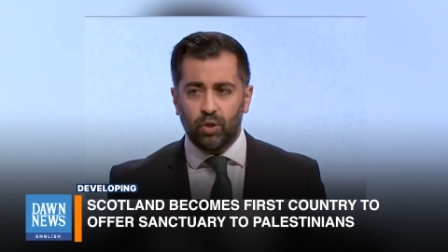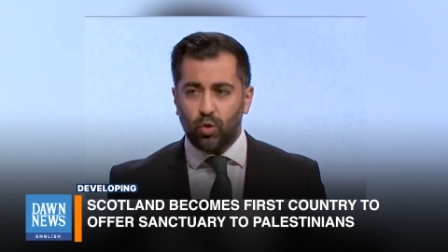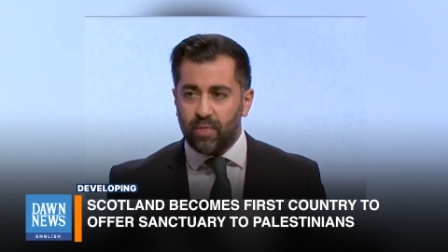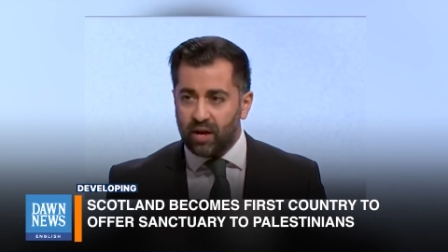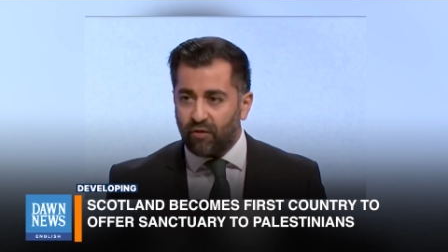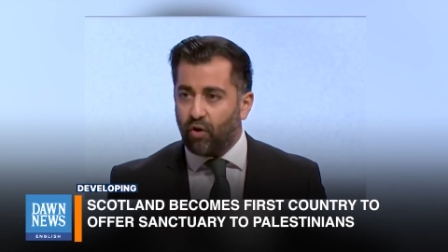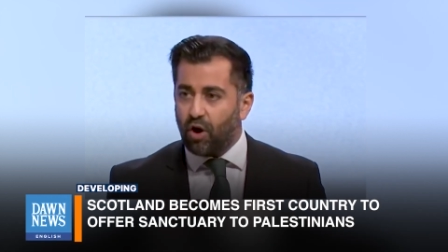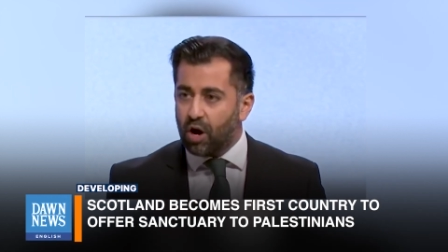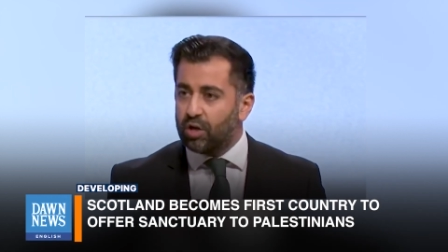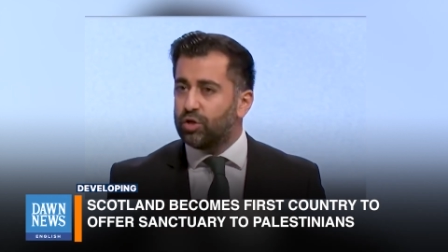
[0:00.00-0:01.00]
So I
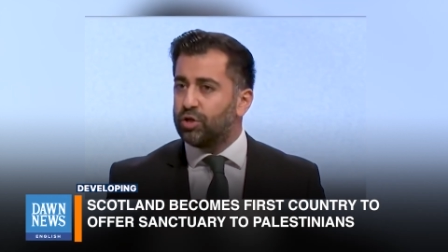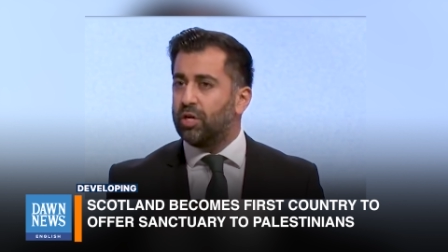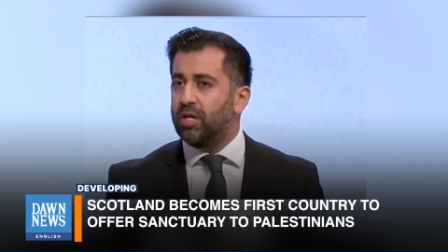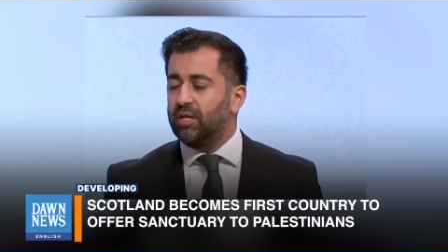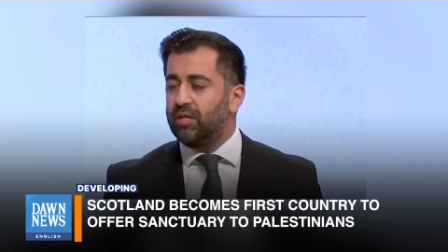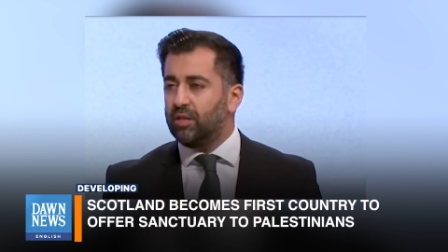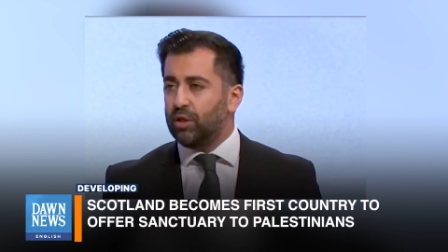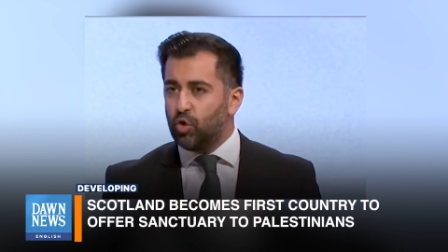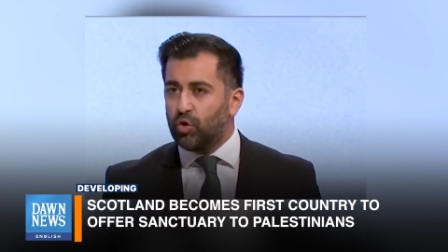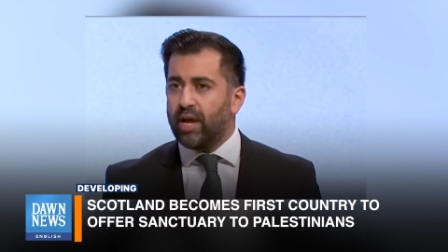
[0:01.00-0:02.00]
therefore urge
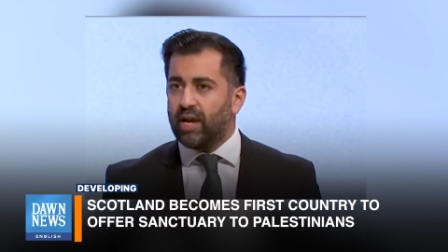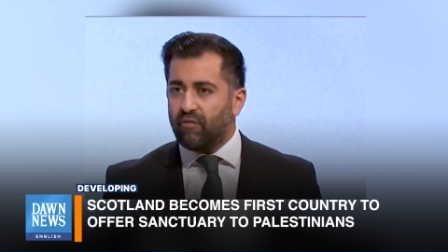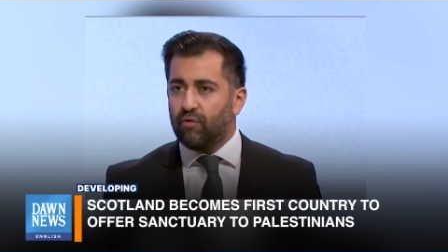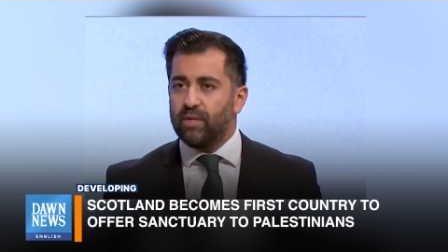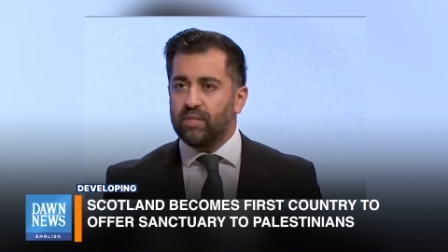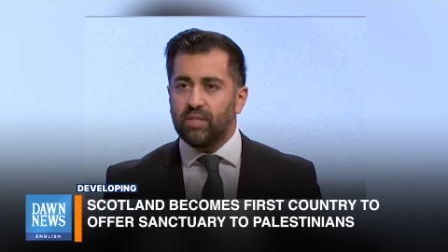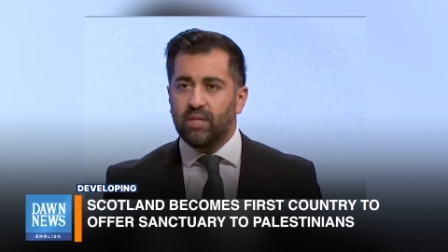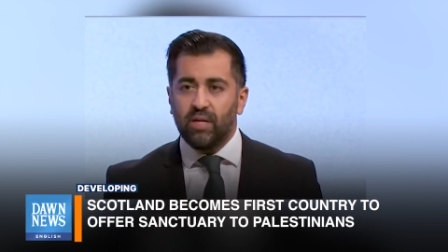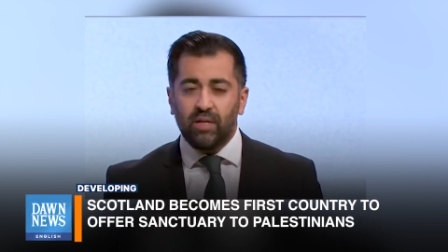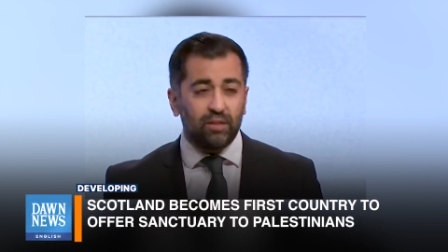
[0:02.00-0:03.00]
the UK government
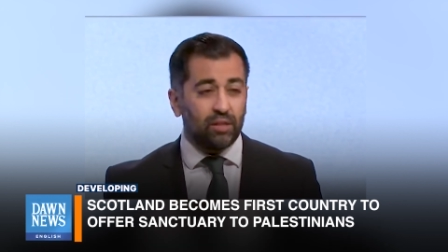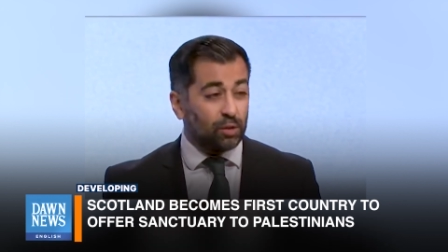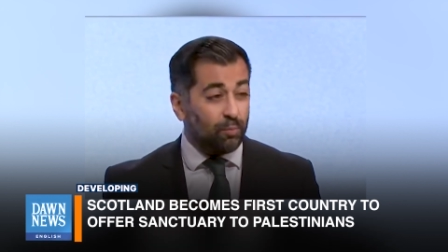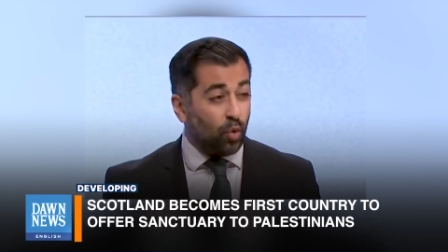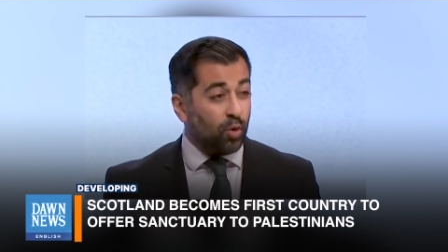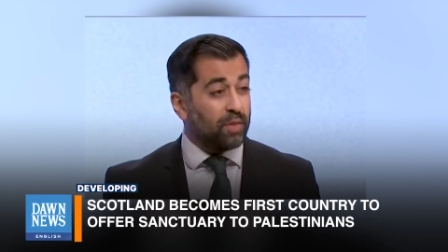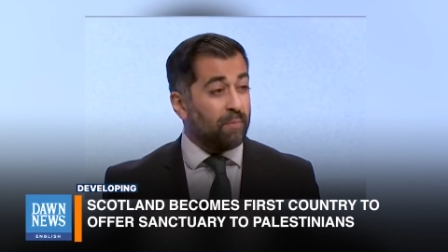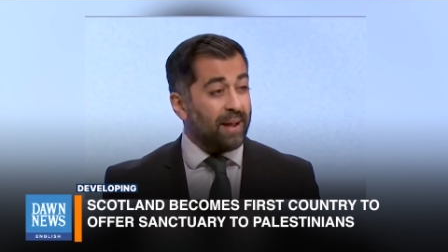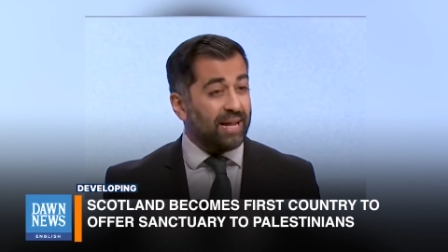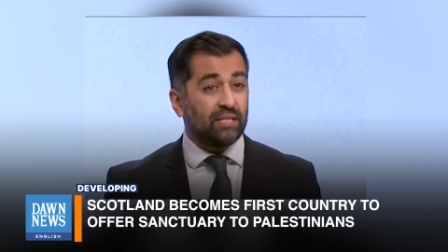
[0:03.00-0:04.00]
to support
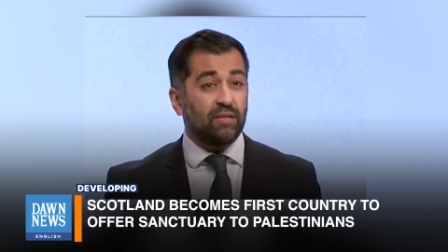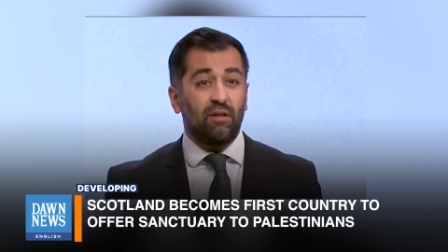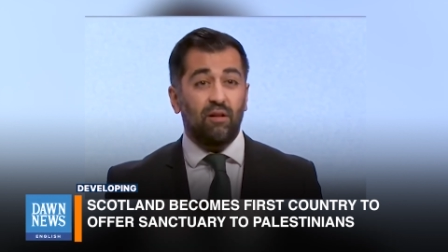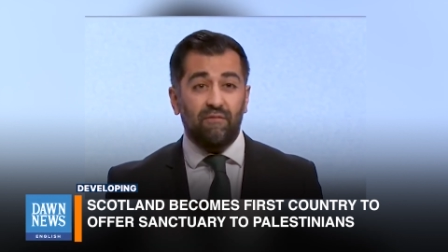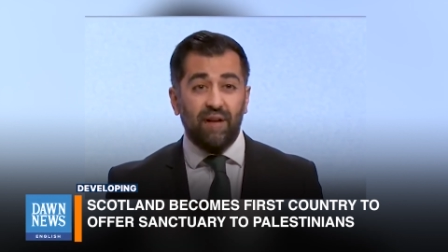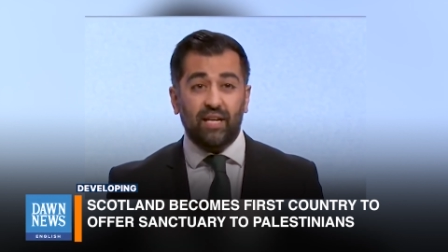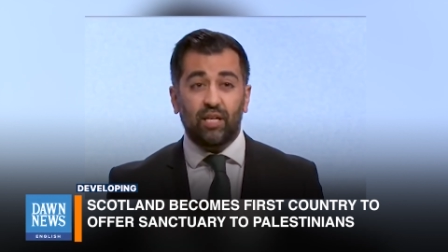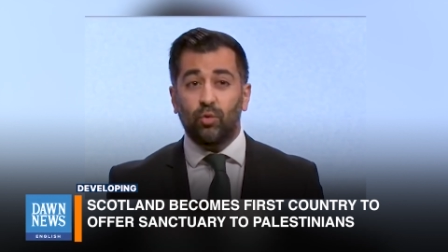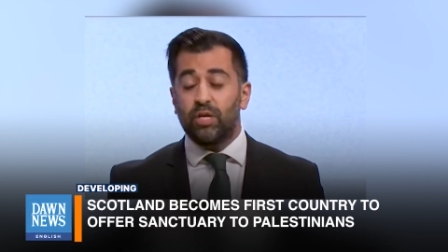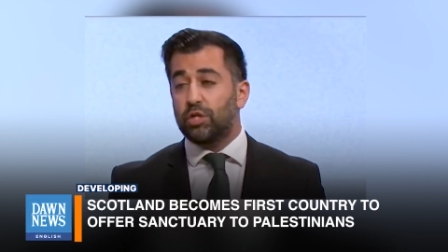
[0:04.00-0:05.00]
the medical
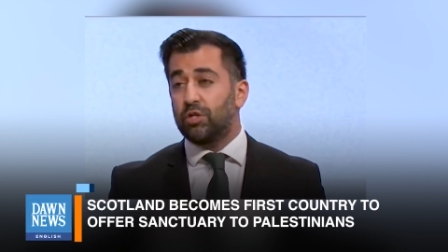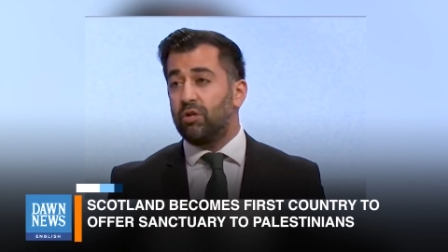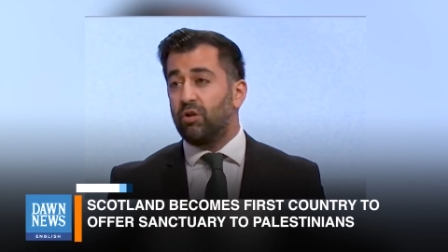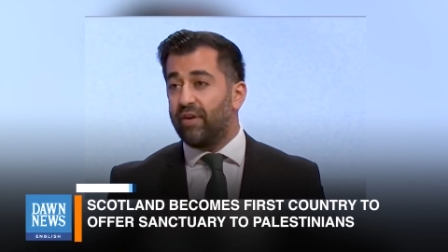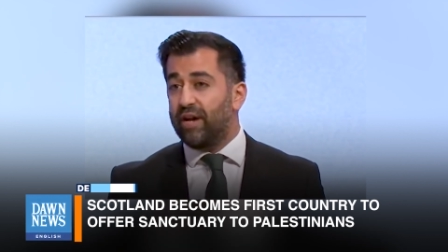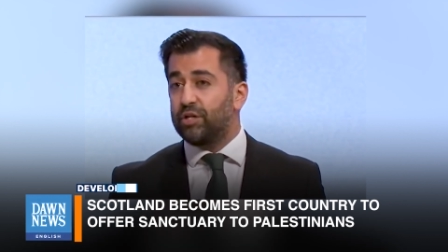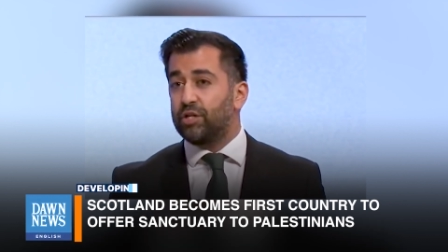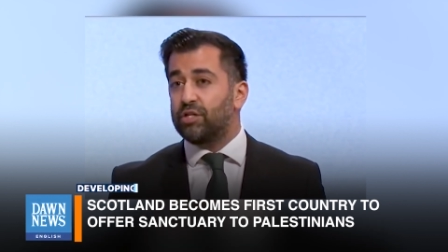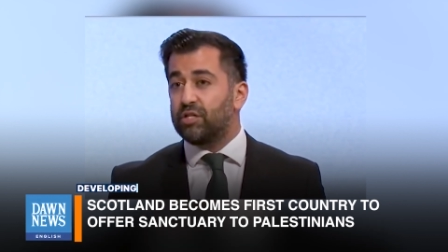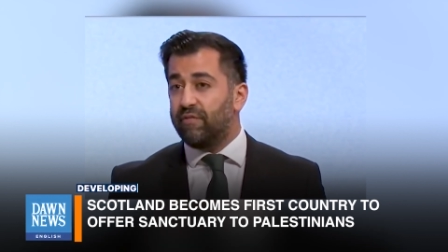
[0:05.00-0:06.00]
evacuation of
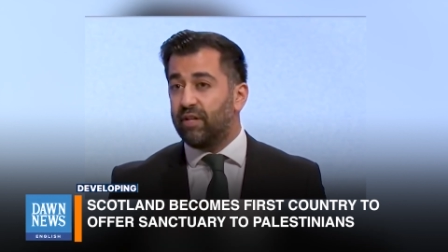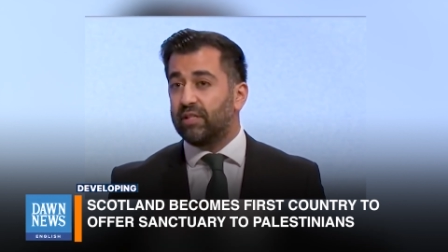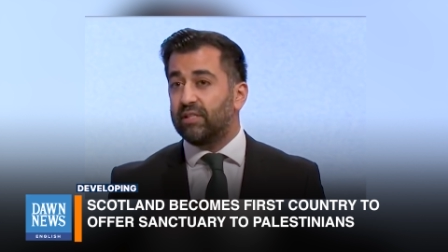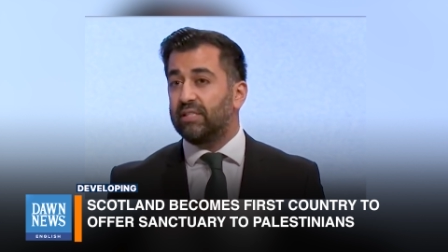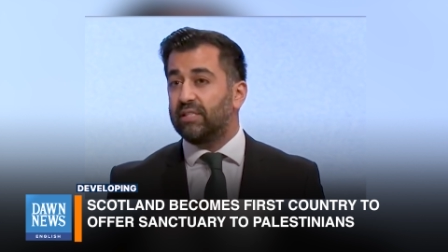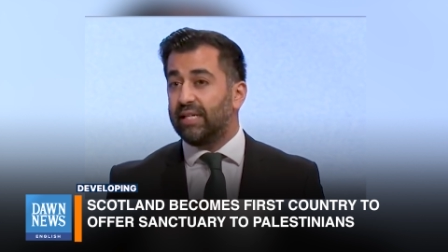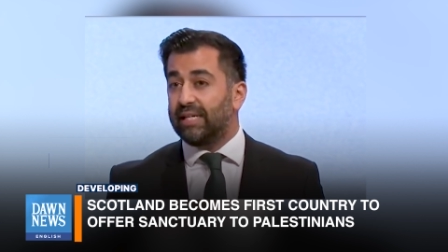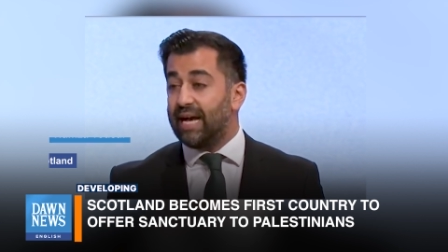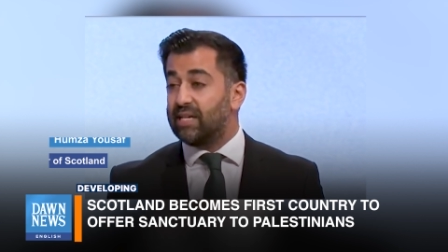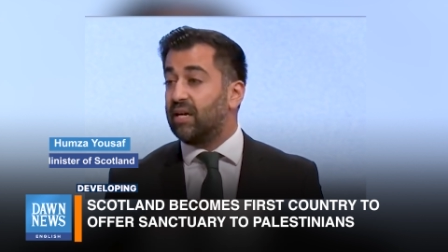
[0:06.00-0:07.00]
injured civilians
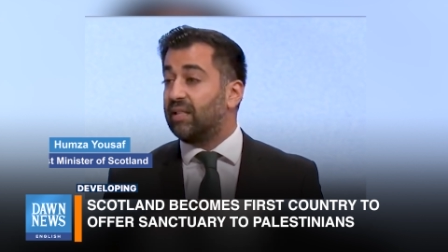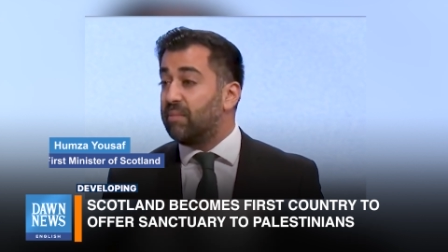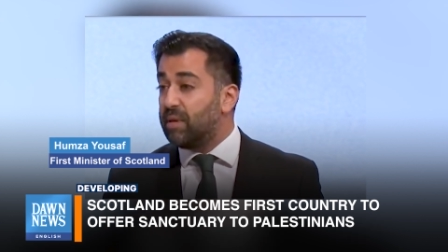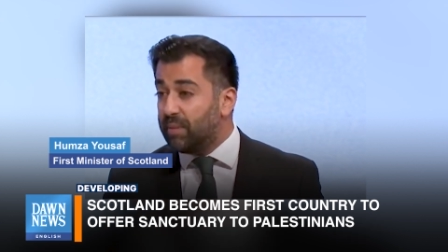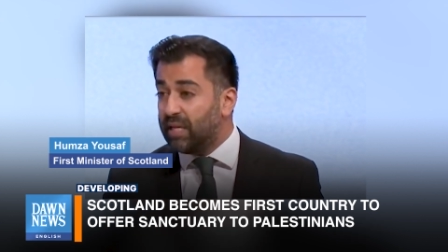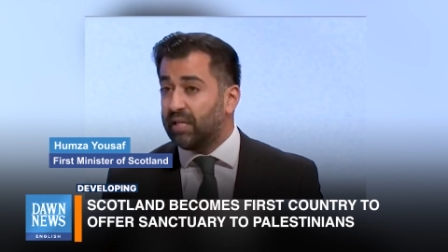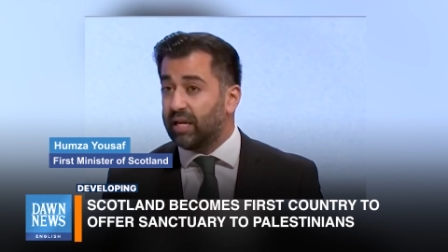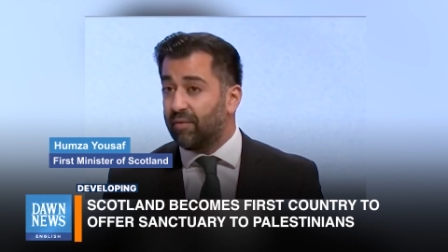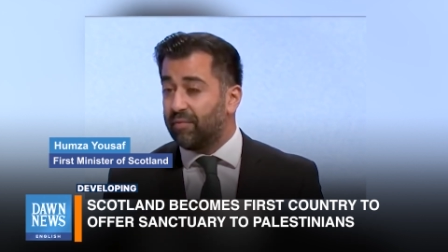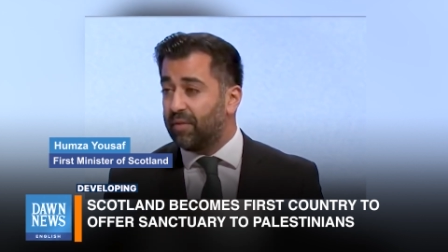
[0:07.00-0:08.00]
in Gaza. Let me be
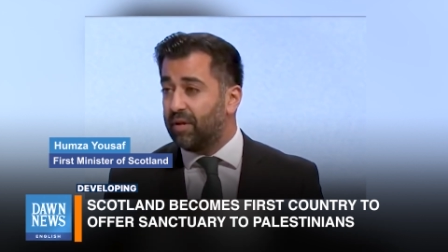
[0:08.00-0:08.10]
clear.